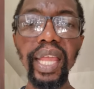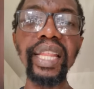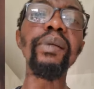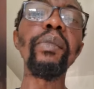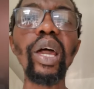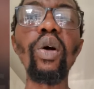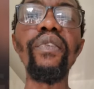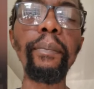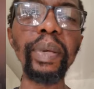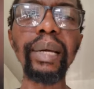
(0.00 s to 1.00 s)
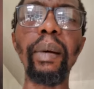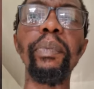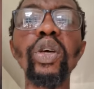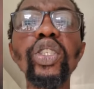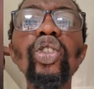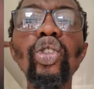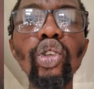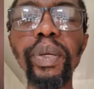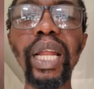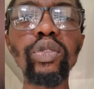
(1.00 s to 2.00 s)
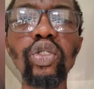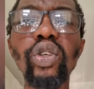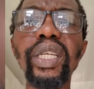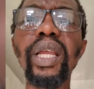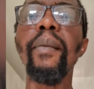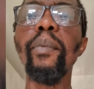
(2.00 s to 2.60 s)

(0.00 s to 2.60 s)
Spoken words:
And then when I go back, but you're stupid. I'm just wrong.